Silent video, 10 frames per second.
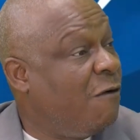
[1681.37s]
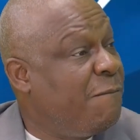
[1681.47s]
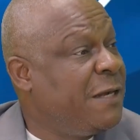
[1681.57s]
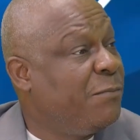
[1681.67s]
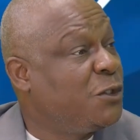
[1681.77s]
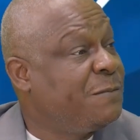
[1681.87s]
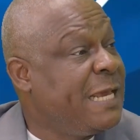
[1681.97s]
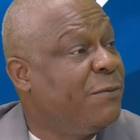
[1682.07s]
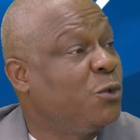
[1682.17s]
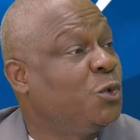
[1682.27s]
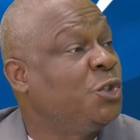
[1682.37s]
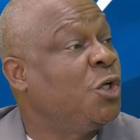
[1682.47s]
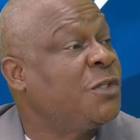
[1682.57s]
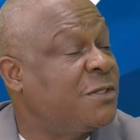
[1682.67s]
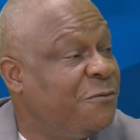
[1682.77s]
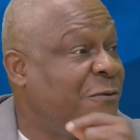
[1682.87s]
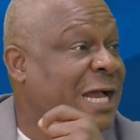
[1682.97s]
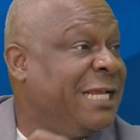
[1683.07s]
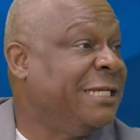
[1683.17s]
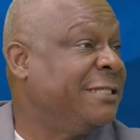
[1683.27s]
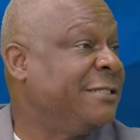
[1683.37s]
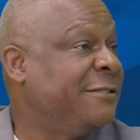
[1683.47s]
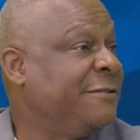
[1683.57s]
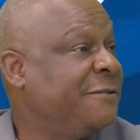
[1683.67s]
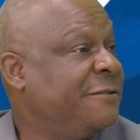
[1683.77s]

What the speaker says: government must be able to justify it